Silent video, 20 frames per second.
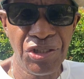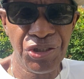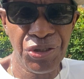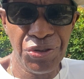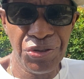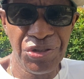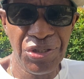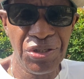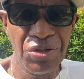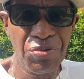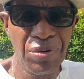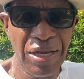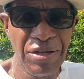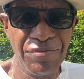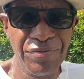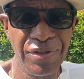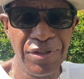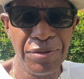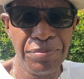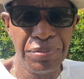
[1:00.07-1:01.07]
choosing the
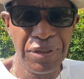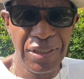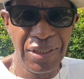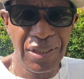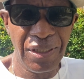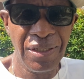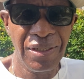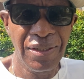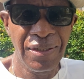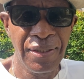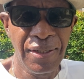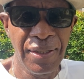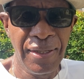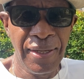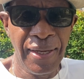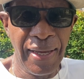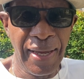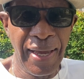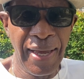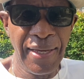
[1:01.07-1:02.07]
right Filipina
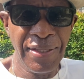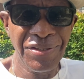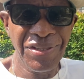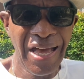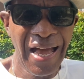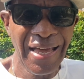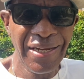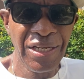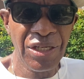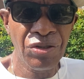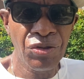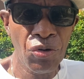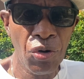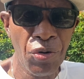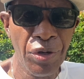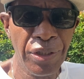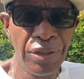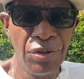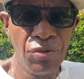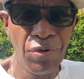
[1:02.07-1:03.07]
and not
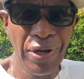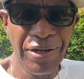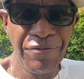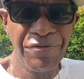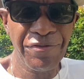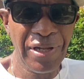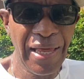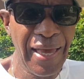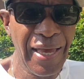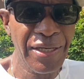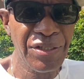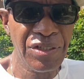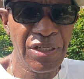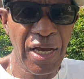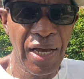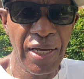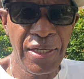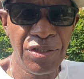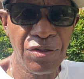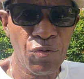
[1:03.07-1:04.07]
ignoring the red flags,
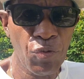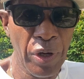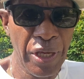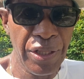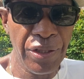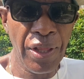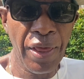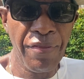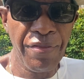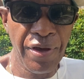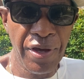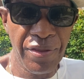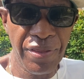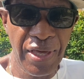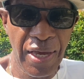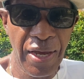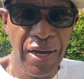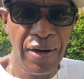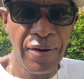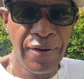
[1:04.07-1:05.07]
guys, when they're
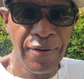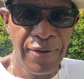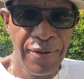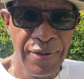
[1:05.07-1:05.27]
there.